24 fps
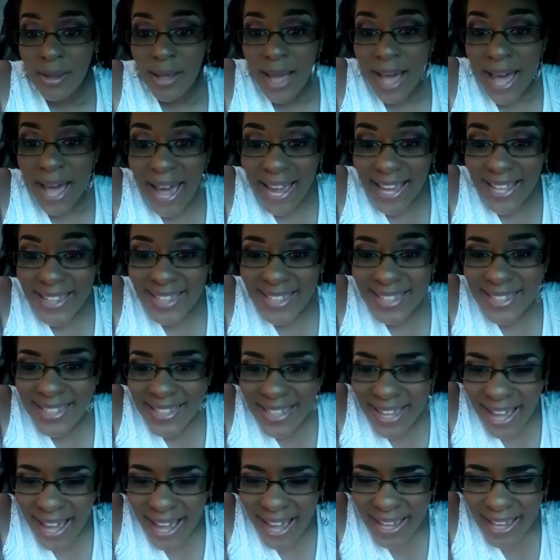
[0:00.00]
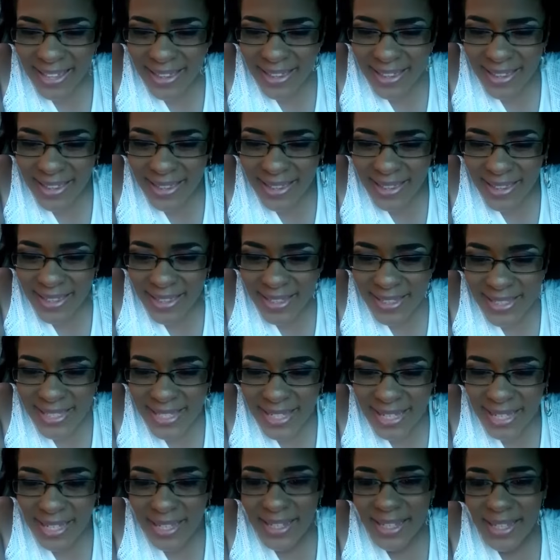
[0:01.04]
Hi,
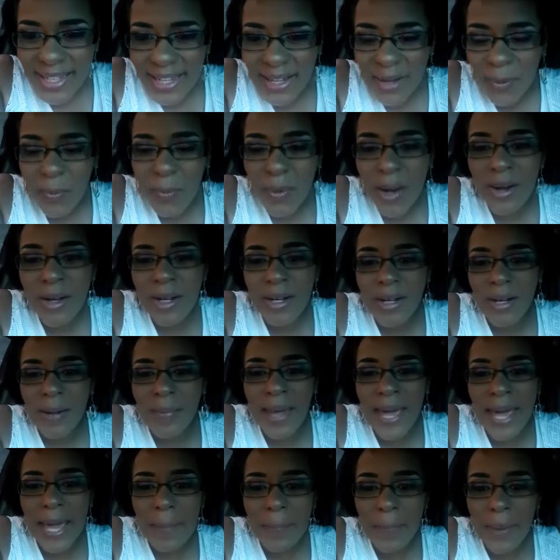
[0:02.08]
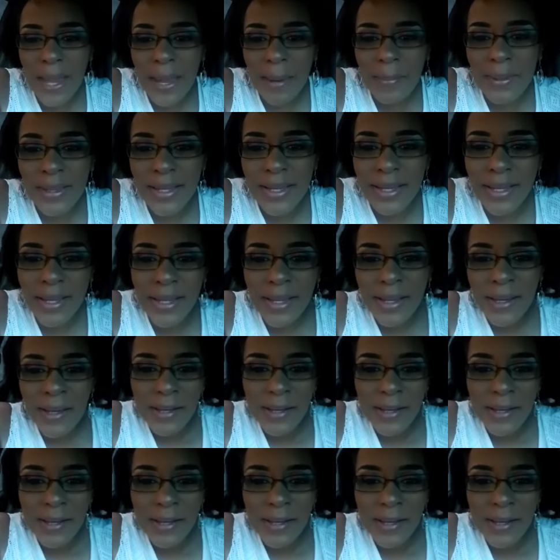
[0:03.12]
Natalia. Welcome. Hey, Pamela.